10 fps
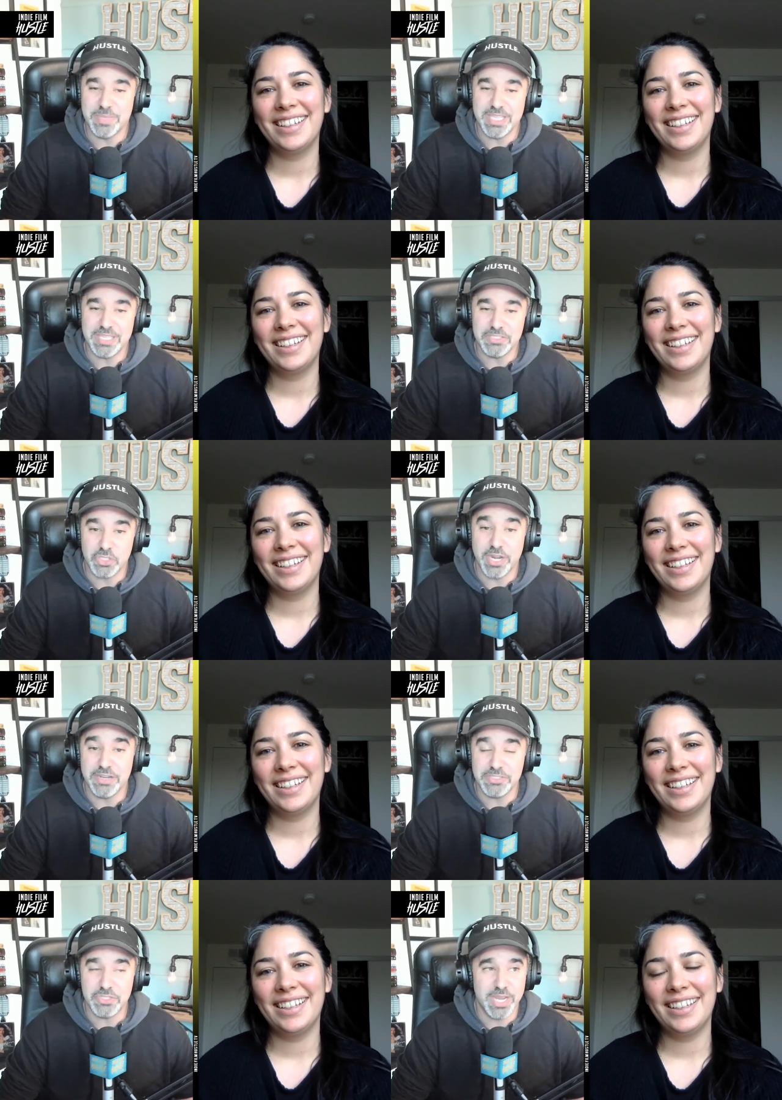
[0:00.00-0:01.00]
Speaker 1: out as a
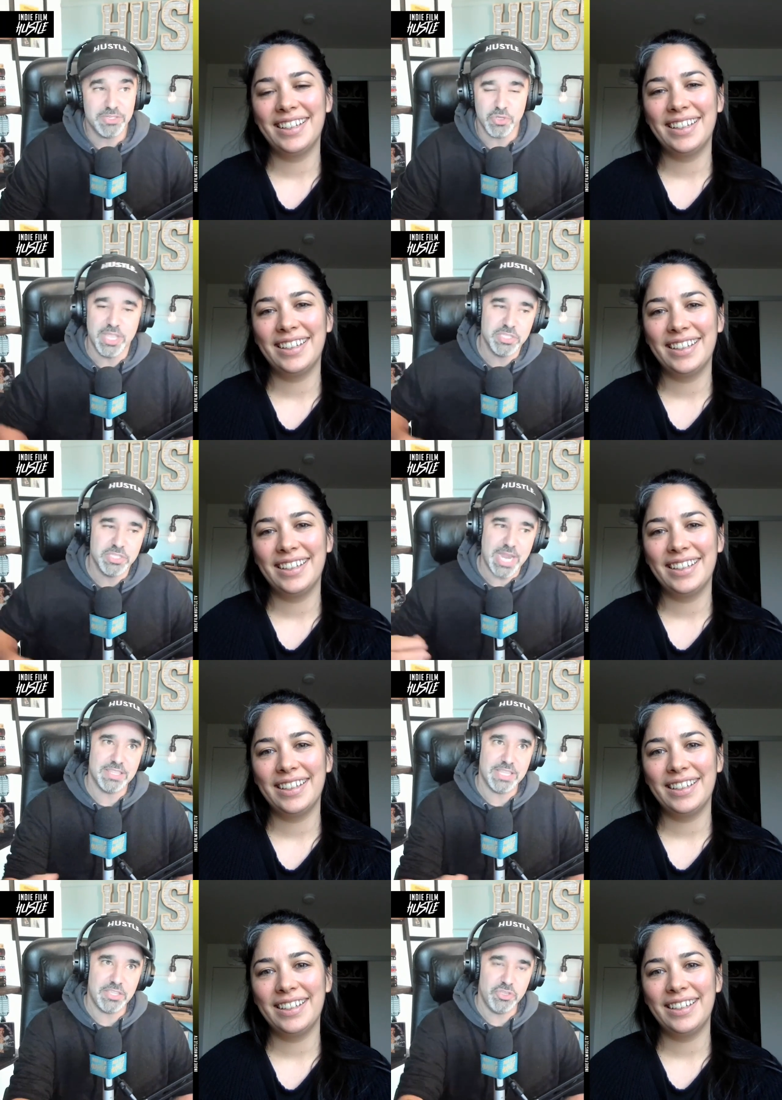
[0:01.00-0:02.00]
director. So, is there
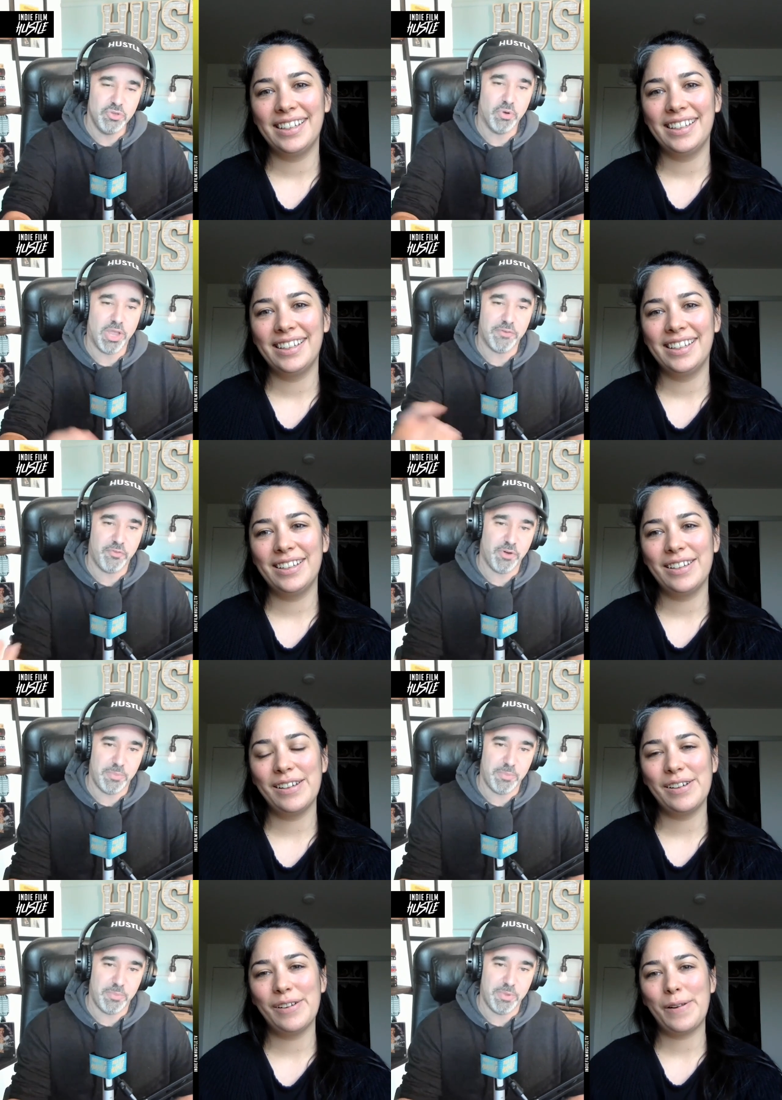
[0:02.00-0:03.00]
anything that you brought from
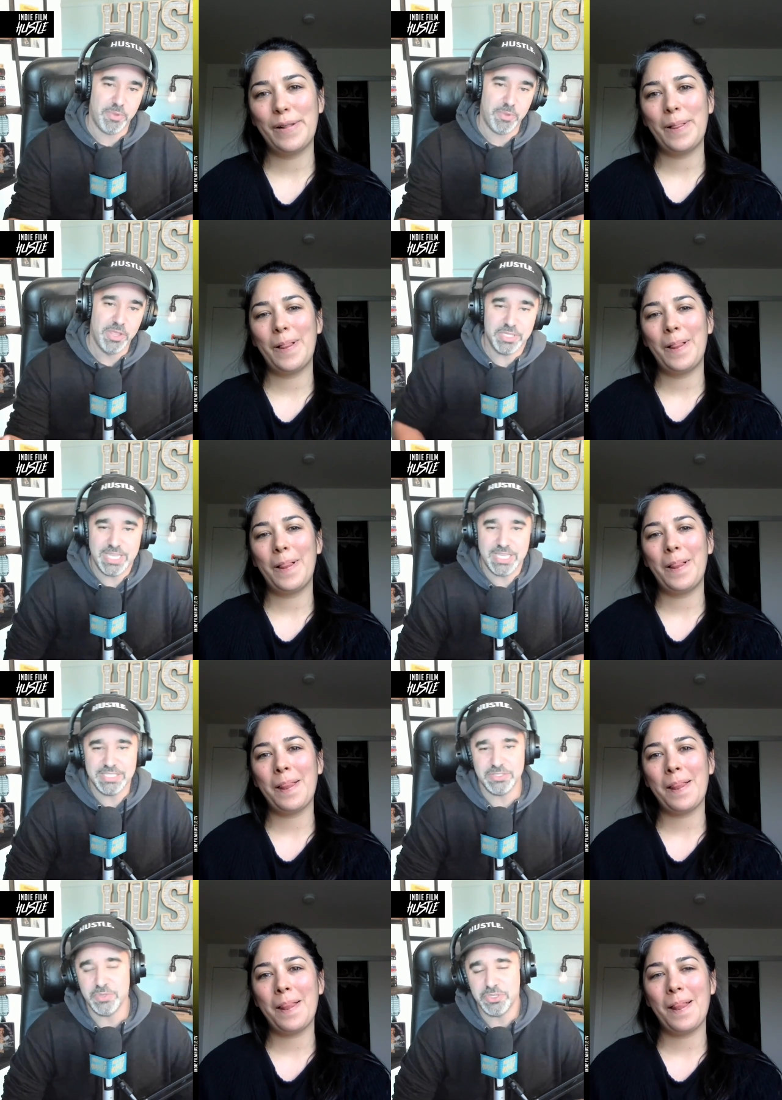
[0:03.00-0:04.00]
those early
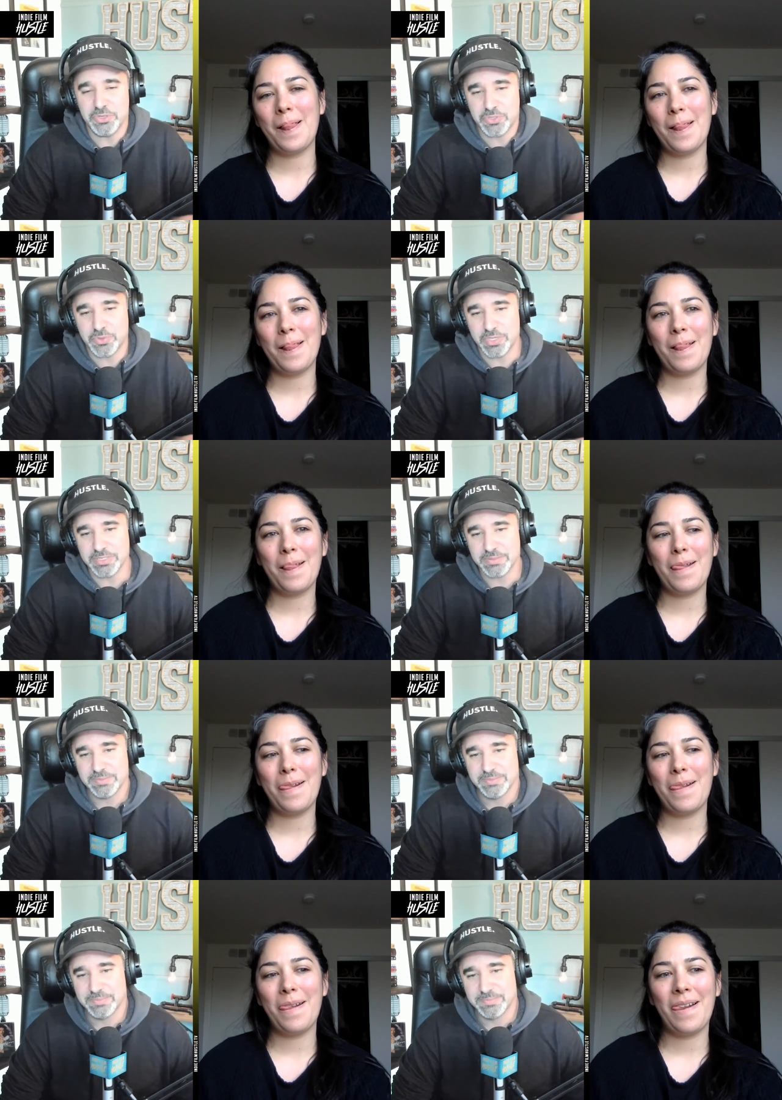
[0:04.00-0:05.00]
days doing your shorts?
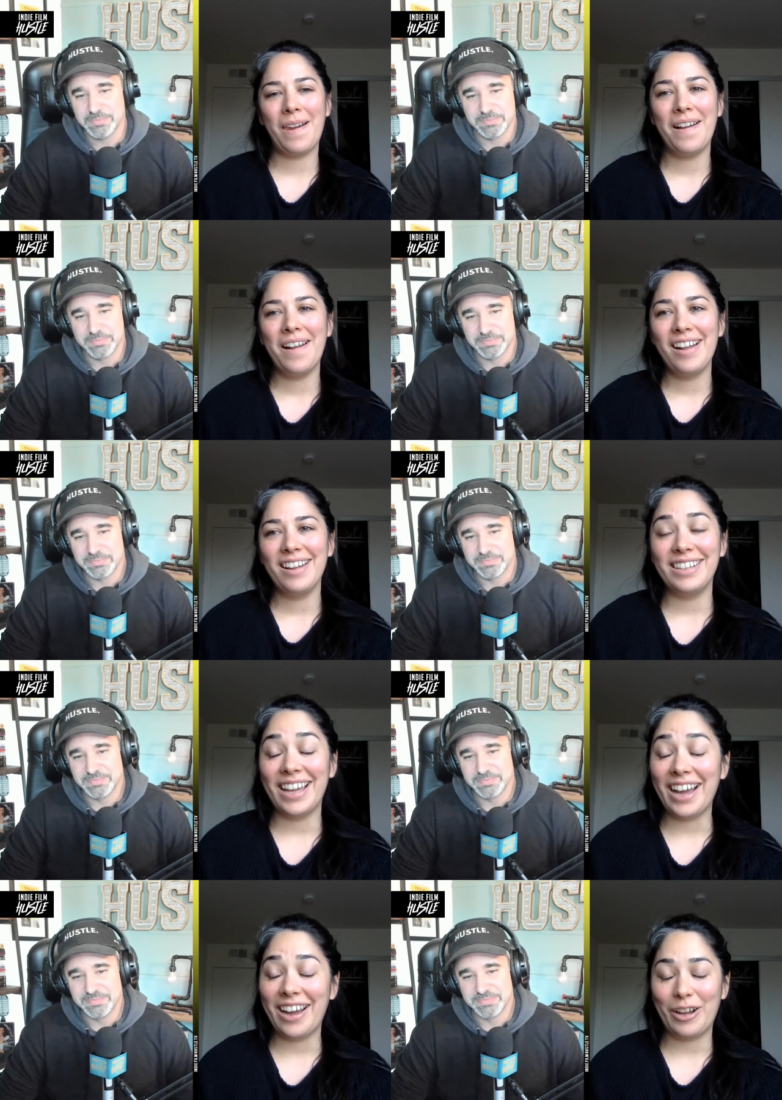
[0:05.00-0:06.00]

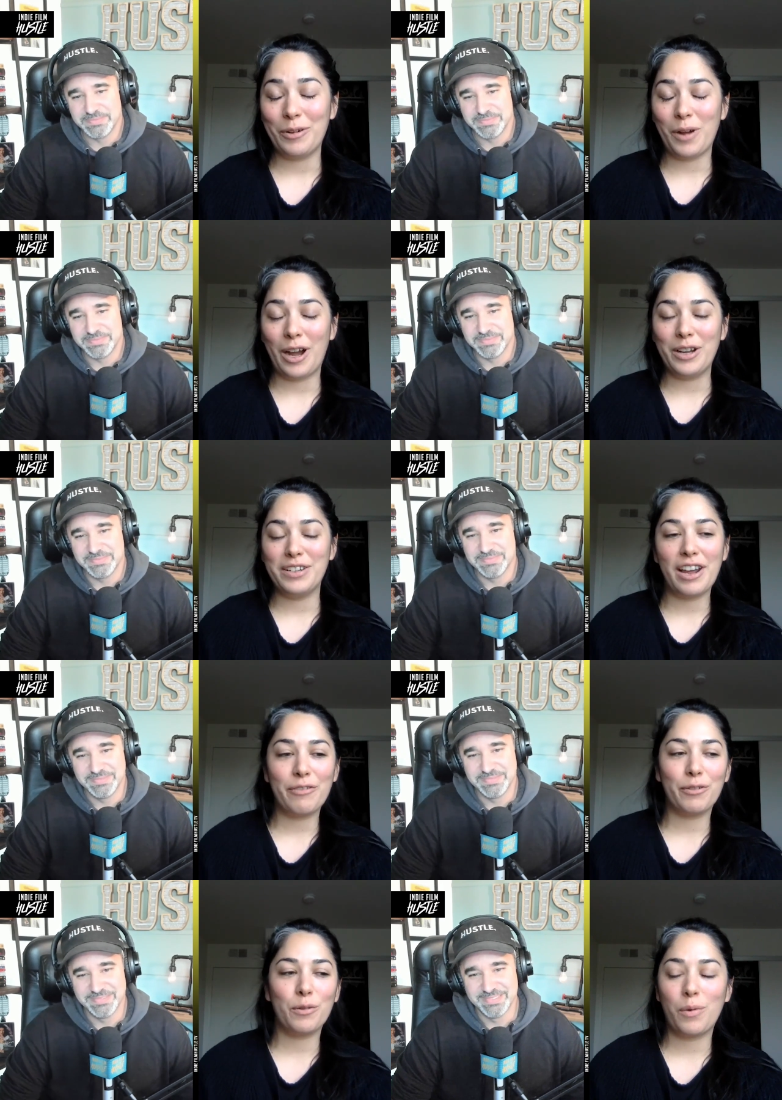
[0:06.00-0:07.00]
Speaker 2: Yeah, I, I
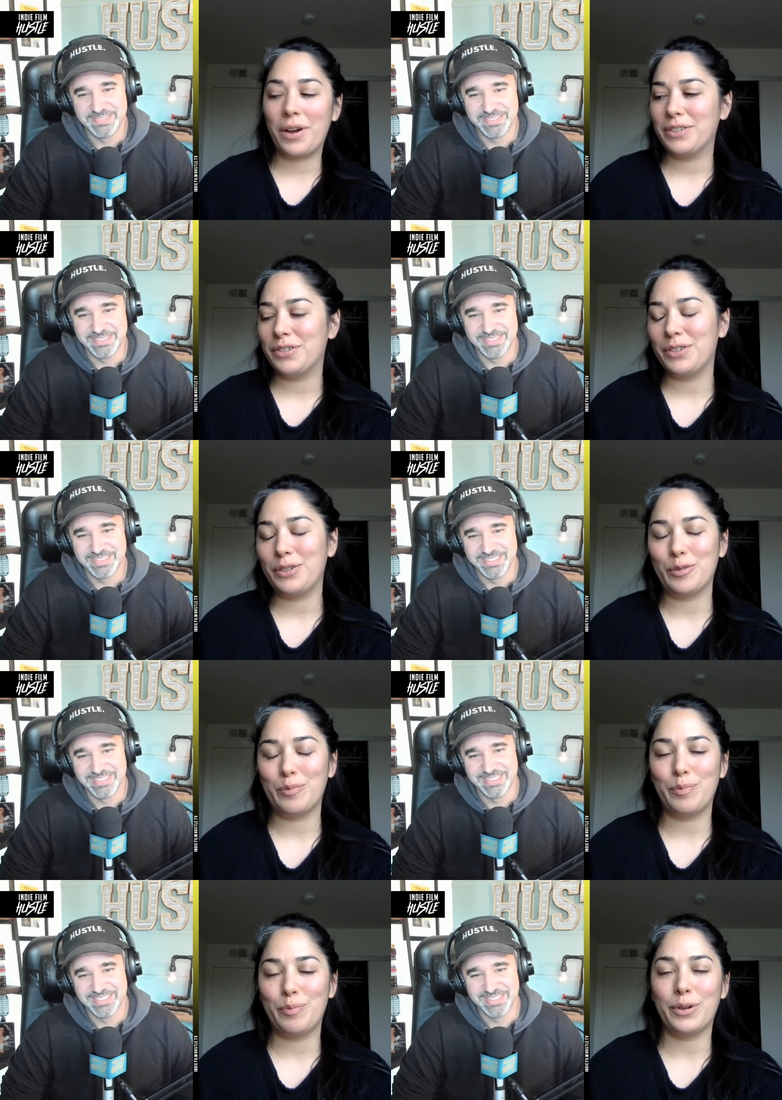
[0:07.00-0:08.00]
never want
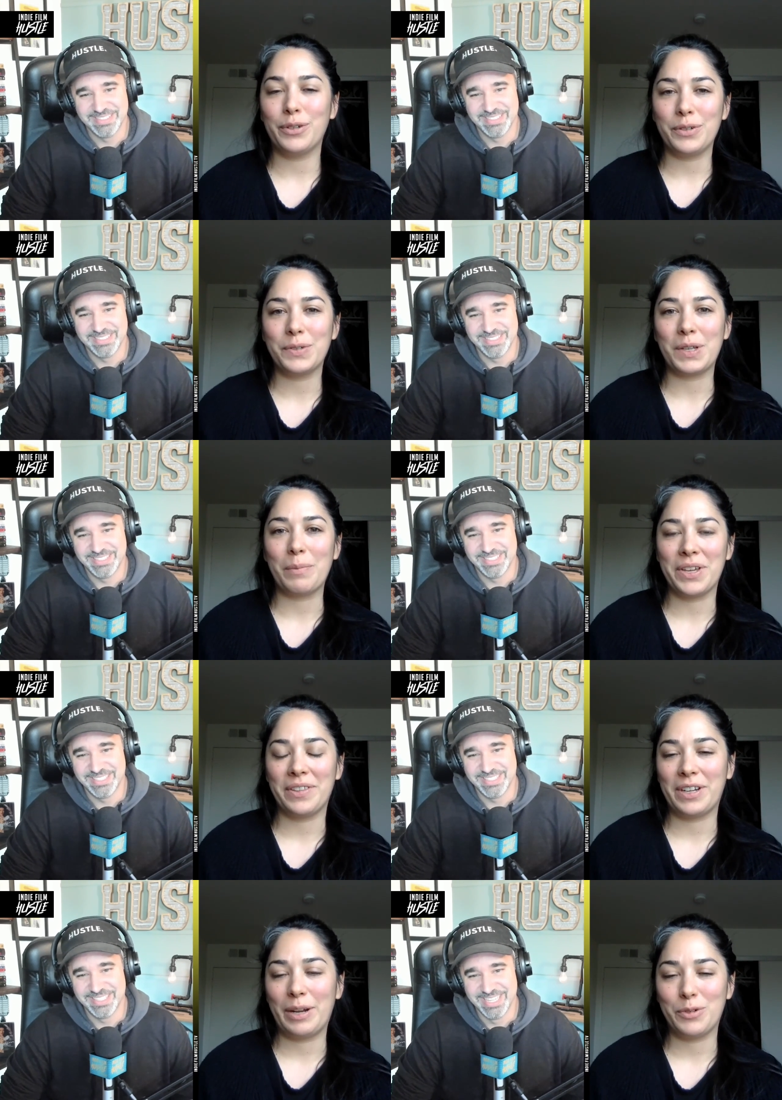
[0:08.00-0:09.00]
to produce
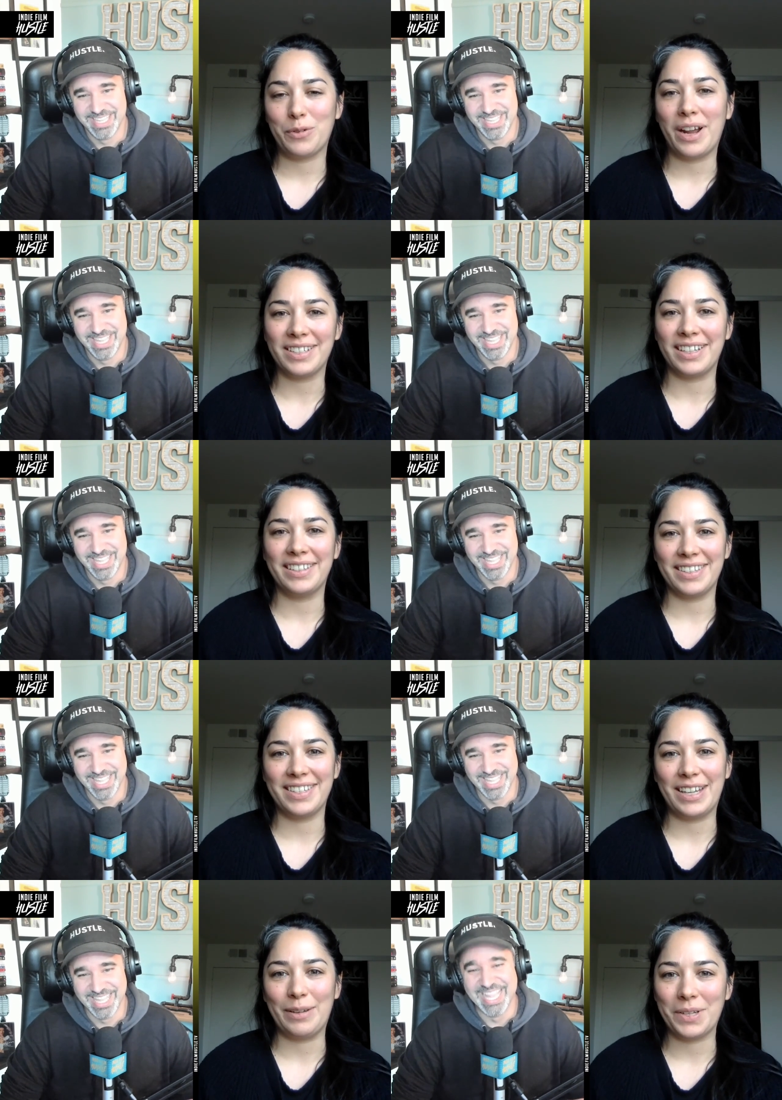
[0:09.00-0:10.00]
something that I'm directing
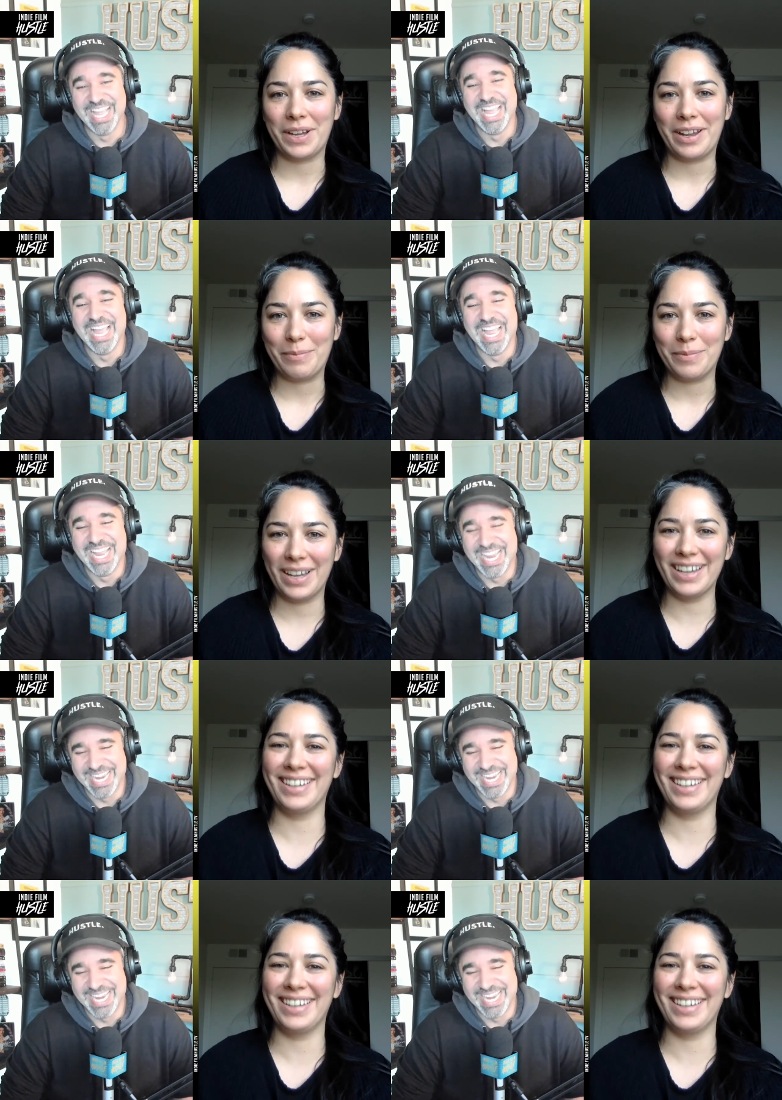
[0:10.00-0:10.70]
at the same time.